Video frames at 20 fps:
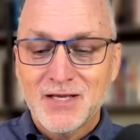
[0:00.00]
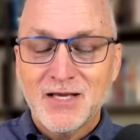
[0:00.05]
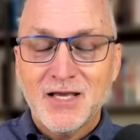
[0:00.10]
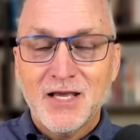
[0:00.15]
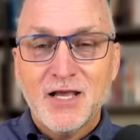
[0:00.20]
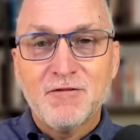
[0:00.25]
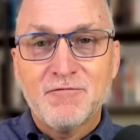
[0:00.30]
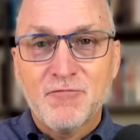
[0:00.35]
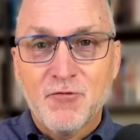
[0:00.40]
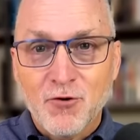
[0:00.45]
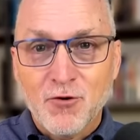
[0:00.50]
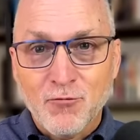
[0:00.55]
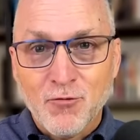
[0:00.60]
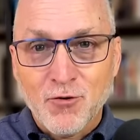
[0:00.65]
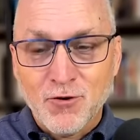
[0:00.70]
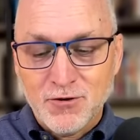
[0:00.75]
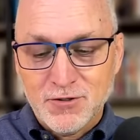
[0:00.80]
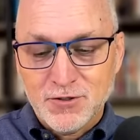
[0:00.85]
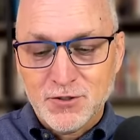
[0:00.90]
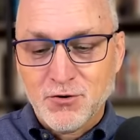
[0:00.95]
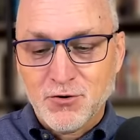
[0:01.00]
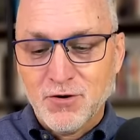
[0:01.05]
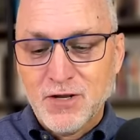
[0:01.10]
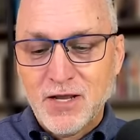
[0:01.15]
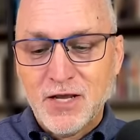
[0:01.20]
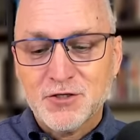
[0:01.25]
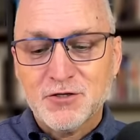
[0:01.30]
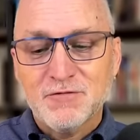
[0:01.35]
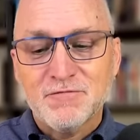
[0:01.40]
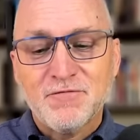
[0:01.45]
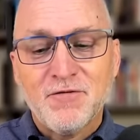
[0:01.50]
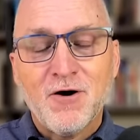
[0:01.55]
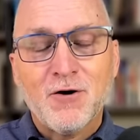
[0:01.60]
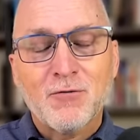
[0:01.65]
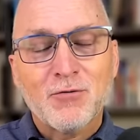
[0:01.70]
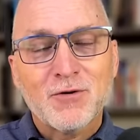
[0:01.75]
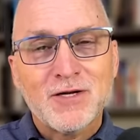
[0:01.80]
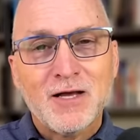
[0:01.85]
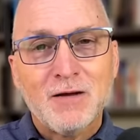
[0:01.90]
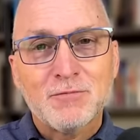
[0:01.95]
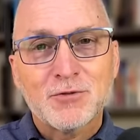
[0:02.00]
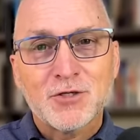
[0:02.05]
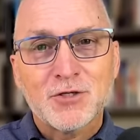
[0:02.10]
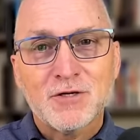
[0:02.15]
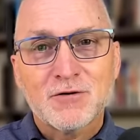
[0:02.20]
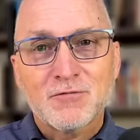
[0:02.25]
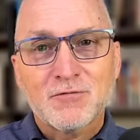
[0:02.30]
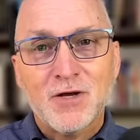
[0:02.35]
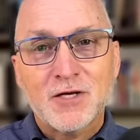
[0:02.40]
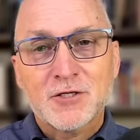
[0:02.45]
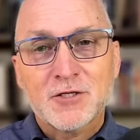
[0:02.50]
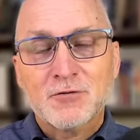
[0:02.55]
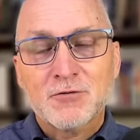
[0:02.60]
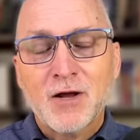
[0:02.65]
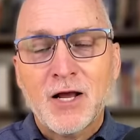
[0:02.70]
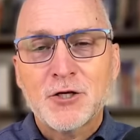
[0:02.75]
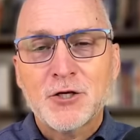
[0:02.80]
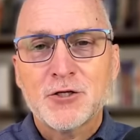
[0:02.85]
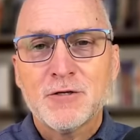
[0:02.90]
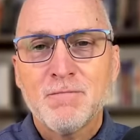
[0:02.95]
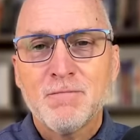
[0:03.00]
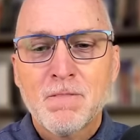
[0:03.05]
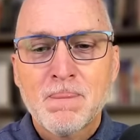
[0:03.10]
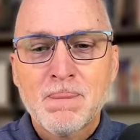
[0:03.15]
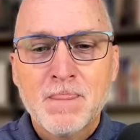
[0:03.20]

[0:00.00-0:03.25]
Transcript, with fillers: in 4 words: creation, fall, redemption, restoration.